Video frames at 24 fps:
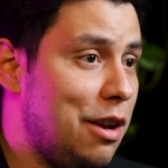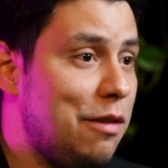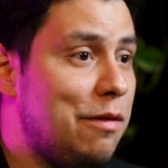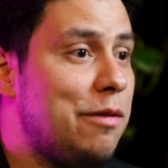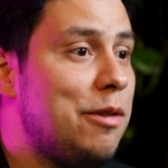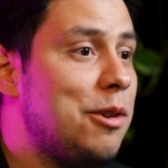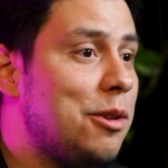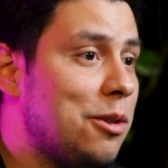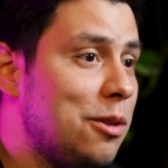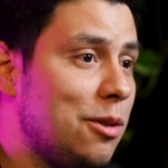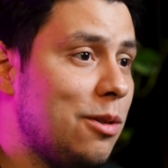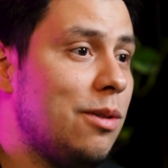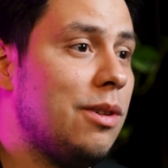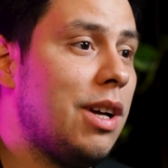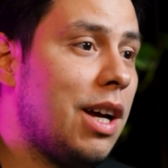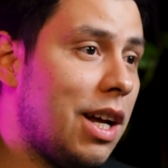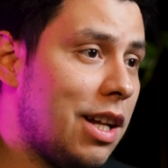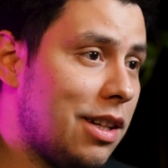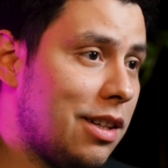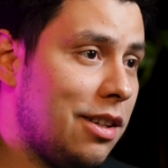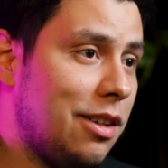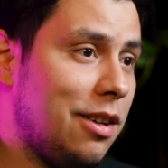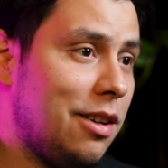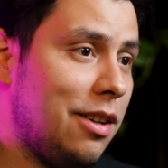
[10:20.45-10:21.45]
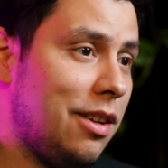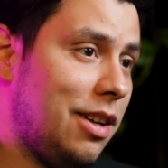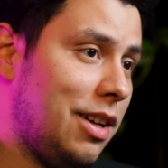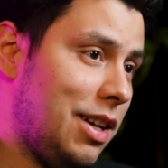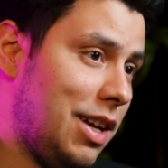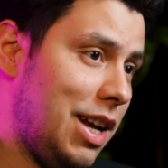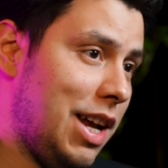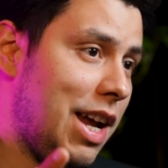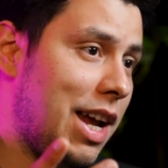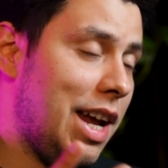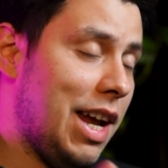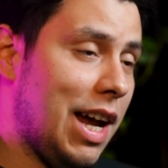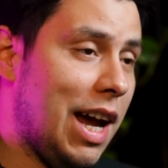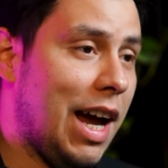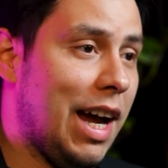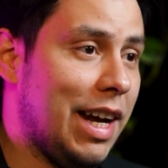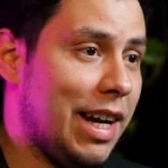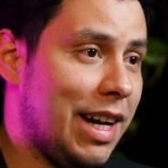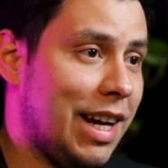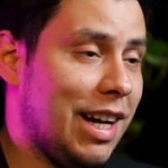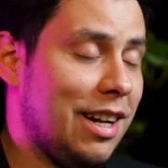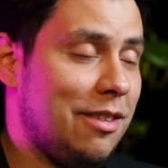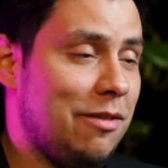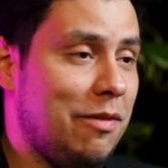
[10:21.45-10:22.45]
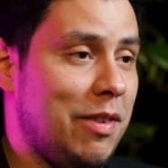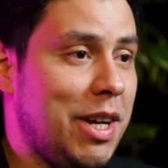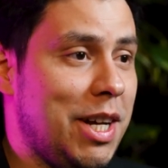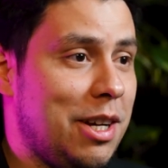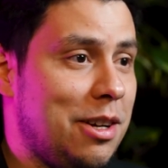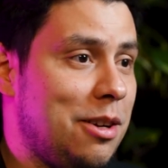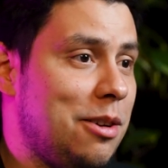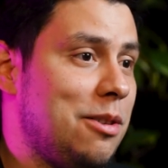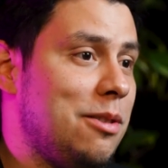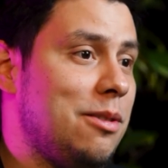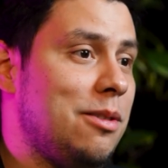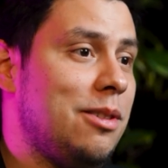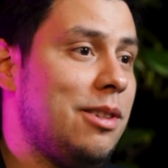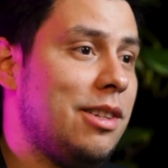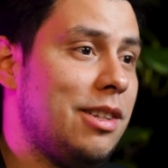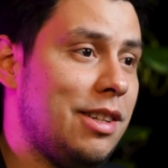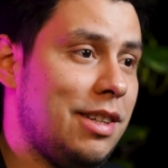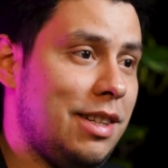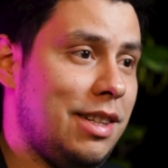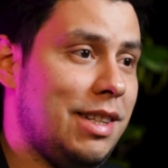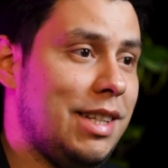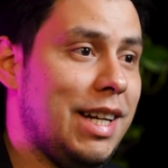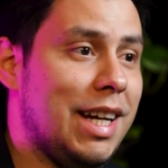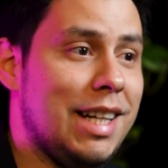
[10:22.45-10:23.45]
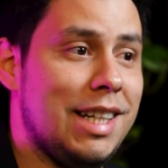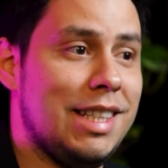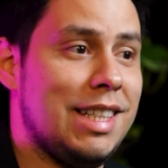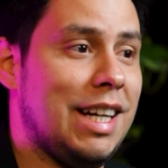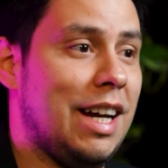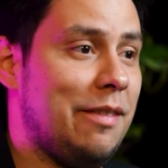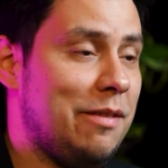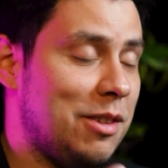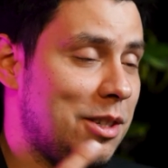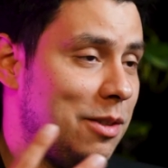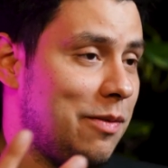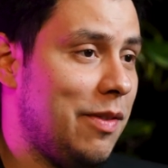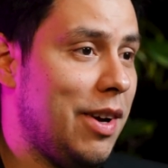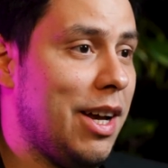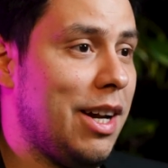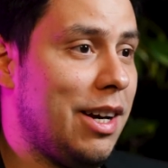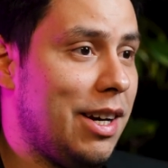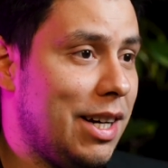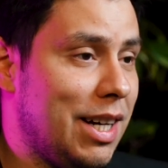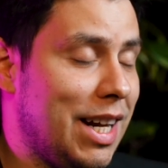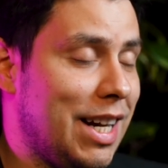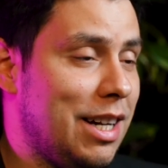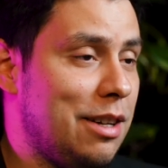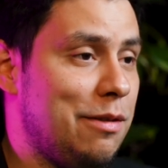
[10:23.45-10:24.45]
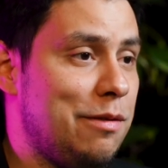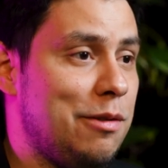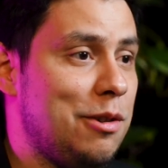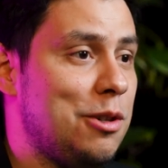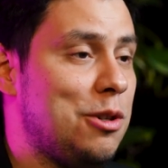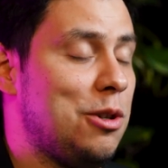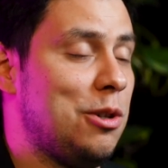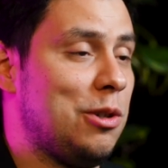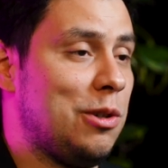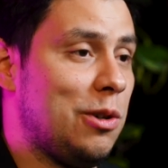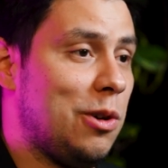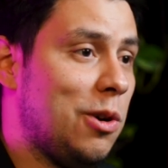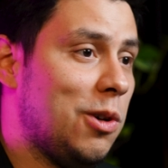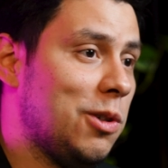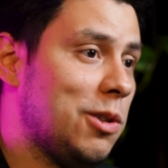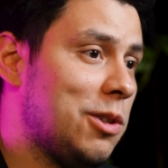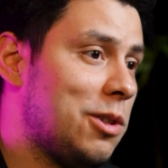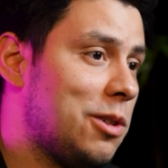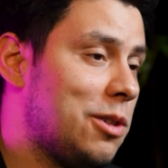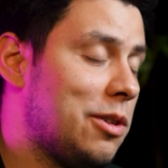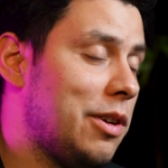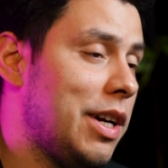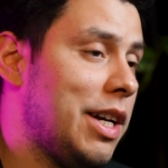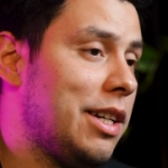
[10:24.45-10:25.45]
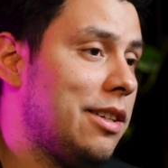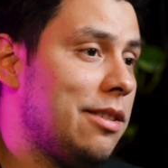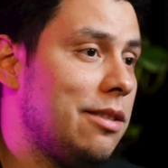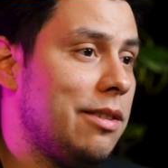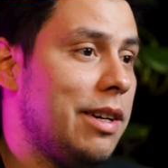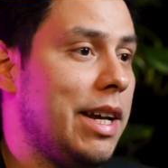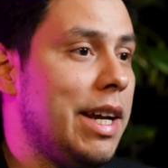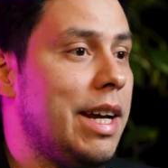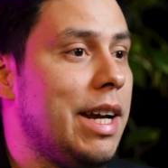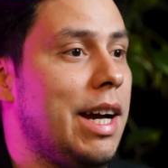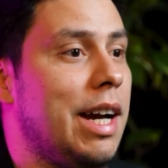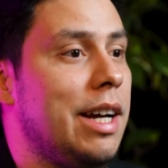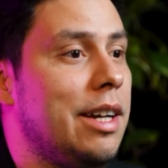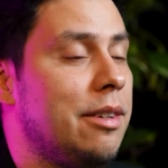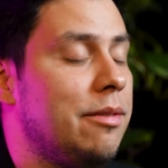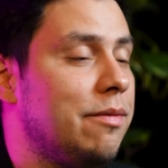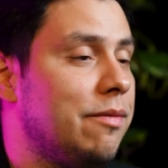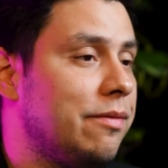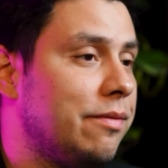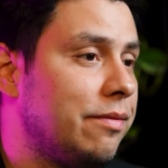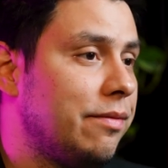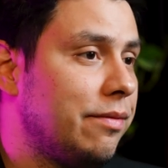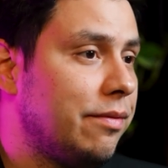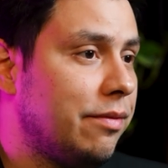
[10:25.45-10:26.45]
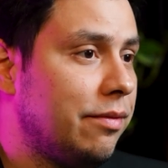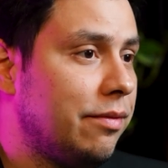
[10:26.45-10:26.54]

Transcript: If you do that, AI can make you 10 times better than if you just go straight to AI.